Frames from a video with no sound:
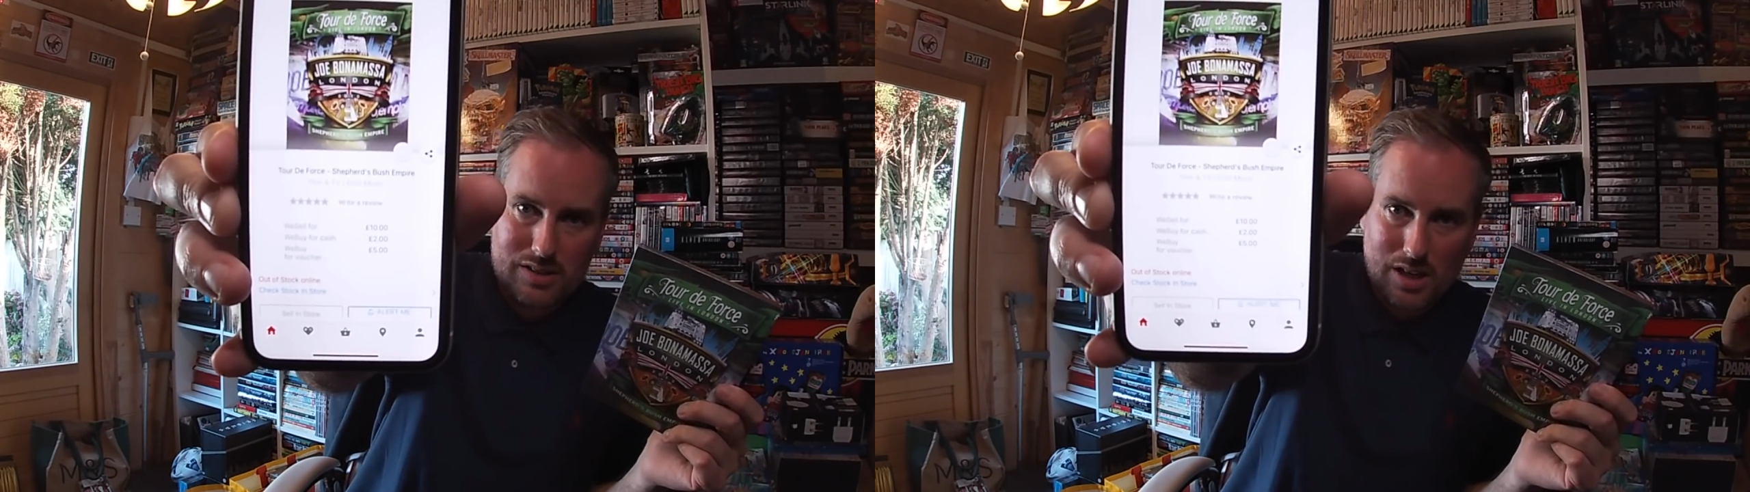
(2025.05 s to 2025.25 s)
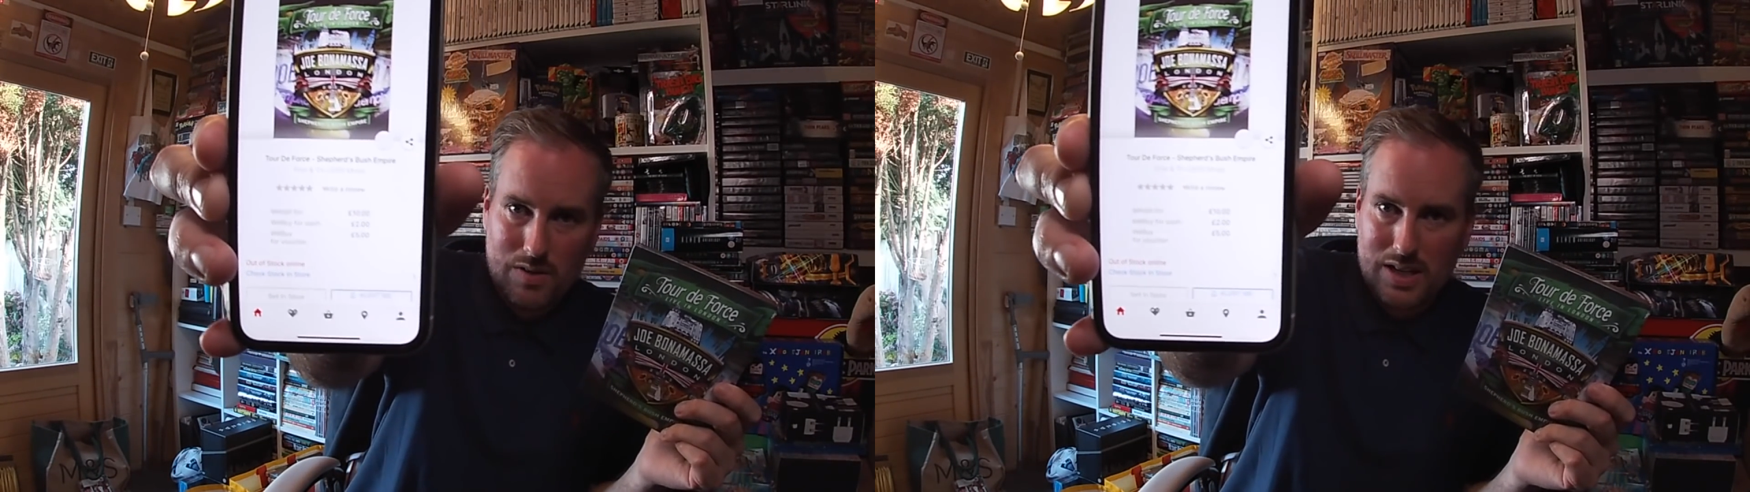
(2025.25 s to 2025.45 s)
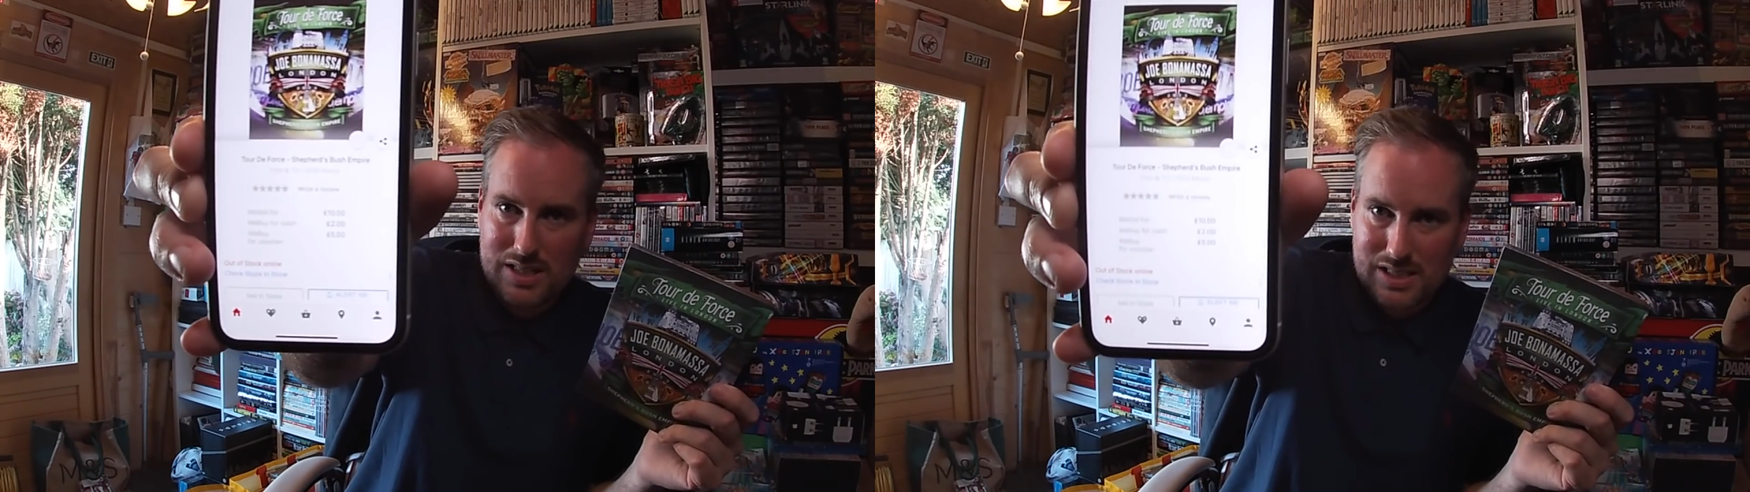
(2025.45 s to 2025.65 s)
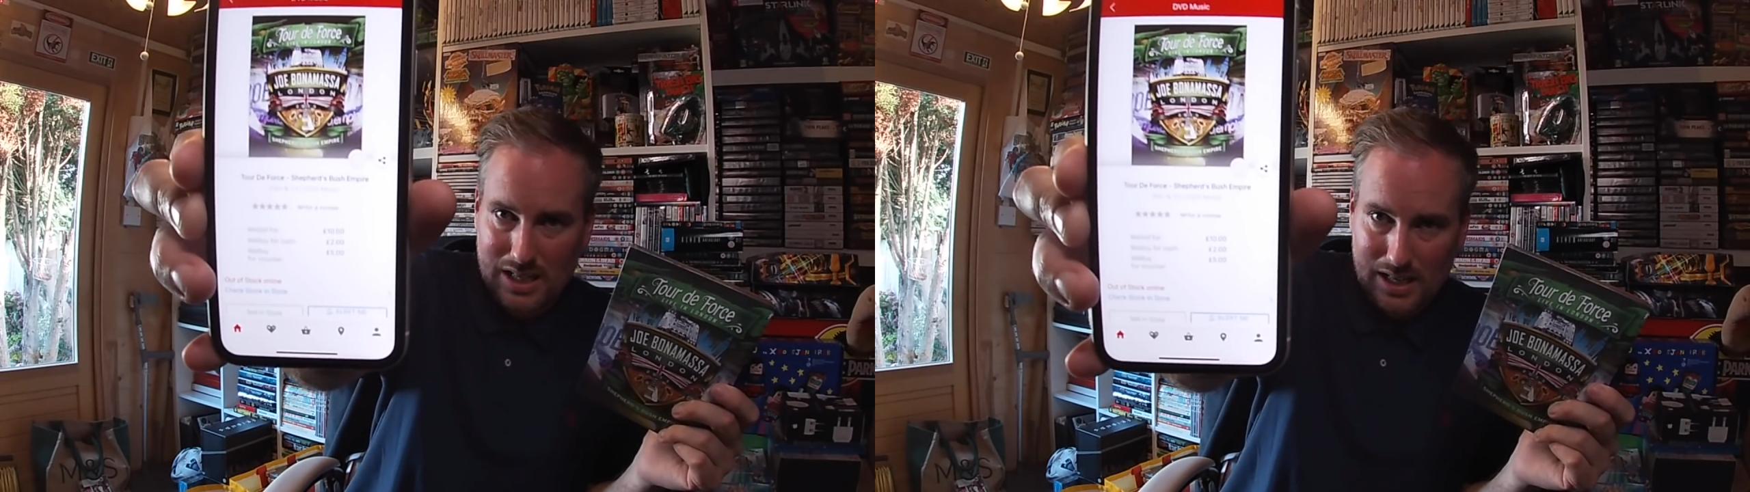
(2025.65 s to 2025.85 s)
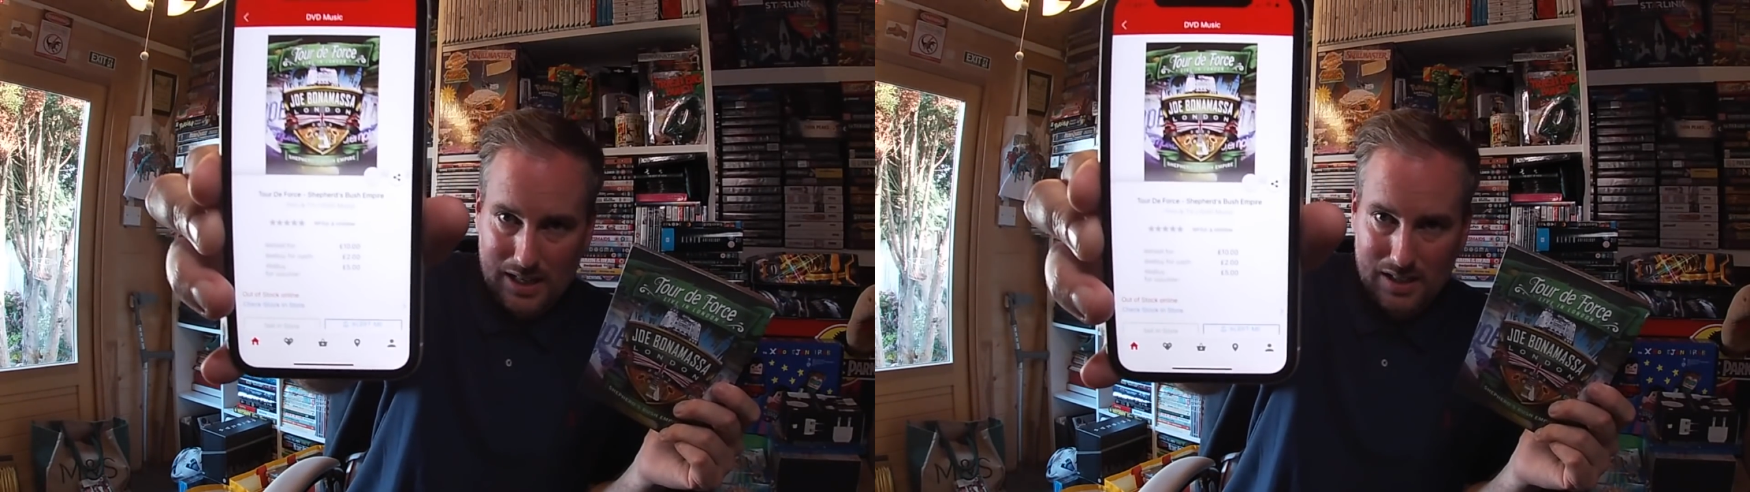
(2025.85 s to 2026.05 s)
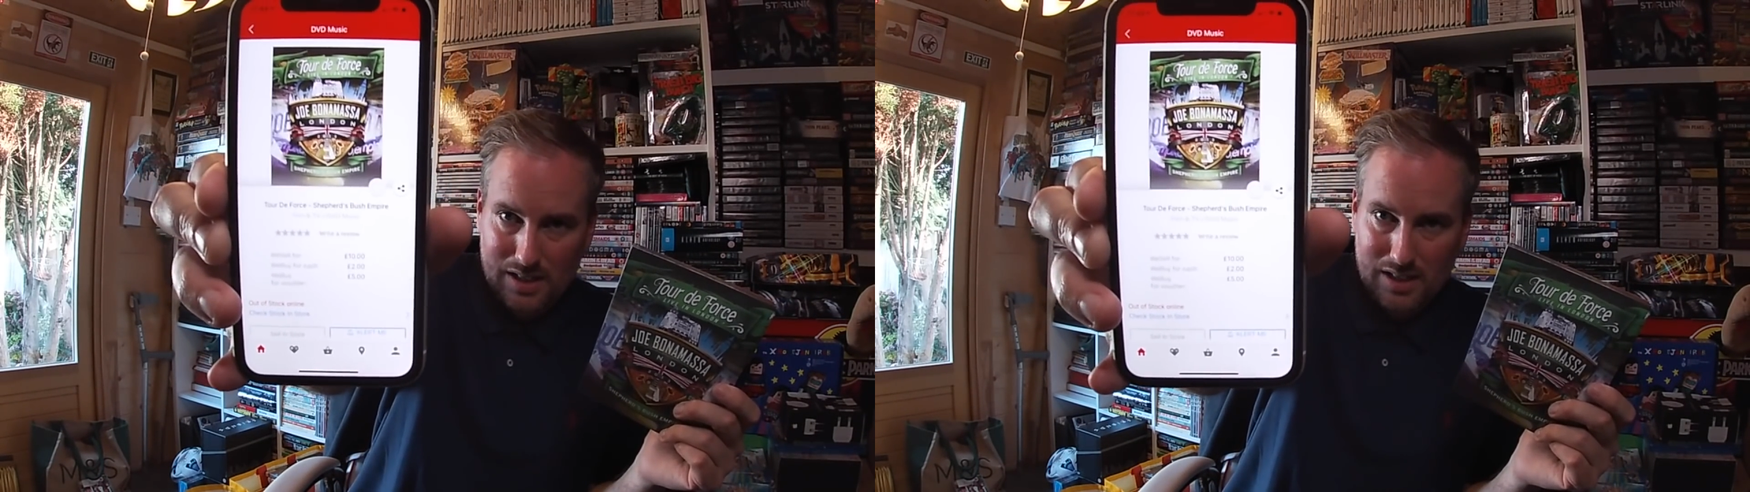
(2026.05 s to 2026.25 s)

So I hope you can see that.